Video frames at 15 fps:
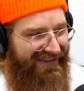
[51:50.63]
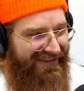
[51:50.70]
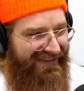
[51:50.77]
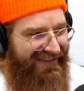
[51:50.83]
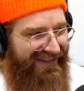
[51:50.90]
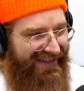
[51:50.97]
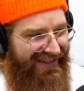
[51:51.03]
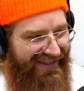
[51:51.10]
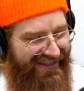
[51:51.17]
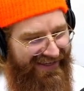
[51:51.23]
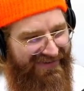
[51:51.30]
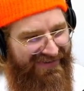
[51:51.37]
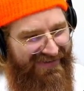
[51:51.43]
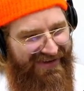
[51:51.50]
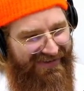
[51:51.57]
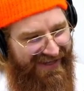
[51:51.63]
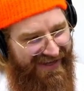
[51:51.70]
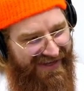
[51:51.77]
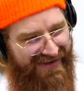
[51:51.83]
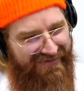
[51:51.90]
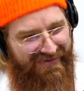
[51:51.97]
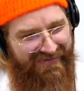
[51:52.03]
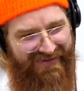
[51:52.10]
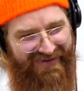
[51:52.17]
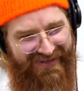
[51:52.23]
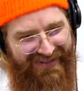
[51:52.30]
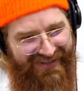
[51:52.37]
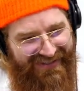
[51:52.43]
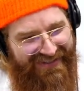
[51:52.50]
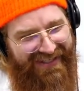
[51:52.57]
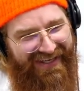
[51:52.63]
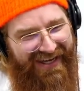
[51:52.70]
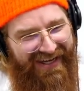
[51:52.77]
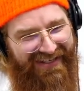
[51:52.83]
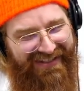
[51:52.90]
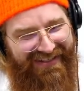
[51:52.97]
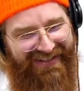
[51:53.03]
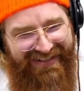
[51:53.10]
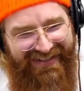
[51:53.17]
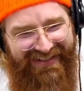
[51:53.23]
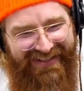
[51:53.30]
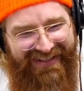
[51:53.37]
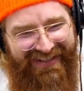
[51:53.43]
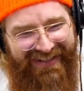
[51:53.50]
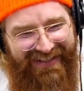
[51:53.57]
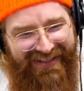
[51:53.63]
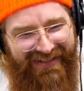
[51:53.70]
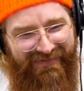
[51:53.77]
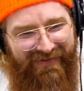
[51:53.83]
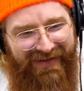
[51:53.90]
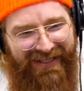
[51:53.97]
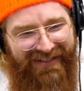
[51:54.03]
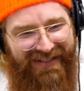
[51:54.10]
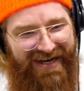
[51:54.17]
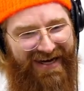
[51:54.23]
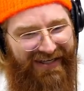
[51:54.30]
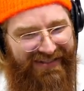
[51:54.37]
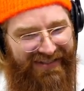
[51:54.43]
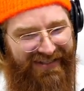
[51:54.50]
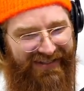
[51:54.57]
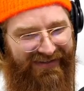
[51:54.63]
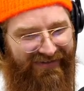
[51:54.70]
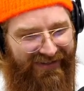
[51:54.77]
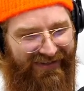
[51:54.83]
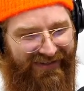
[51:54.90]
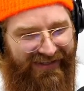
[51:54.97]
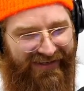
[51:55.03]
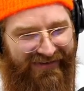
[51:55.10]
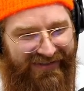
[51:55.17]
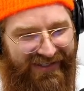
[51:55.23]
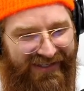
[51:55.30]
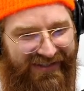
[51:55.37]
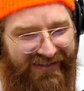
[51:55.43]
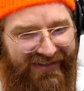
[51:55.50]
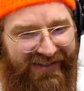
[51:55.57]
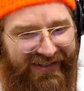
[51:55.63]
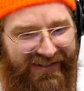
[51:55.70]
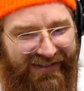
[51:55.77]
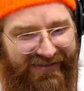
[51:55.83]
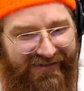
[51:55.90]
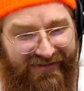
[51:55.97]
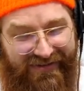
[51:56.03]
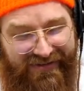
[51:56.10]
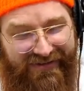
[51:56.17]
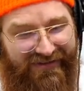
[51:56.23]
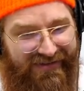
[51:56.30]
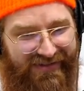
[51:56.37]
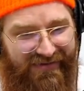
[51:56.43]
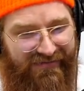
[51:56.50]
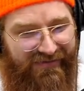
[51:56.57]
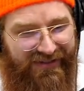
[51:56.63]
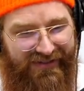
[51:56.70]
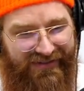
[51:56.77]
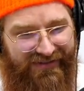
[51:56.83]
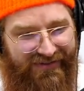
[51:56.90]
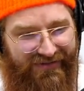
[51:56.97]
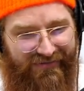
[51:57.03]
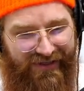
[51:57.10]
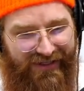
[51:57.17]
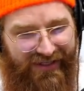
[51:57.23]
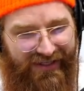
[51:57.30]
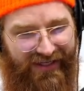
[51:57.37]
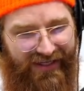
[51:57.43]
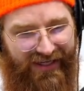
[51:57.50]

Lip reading: everybody that's gotten it, I dodged it, whether that was out of luck or something in my.